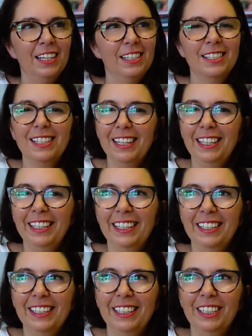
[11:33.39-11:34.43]
it's like
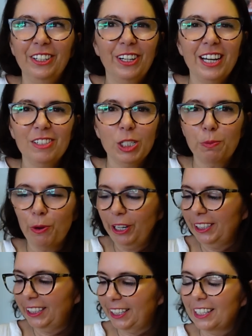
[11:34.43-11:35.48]
you're kind of
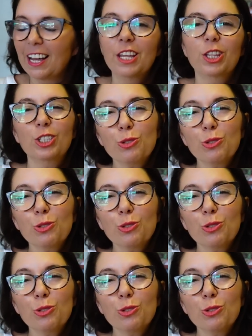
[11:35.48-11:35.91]
spoiling it. The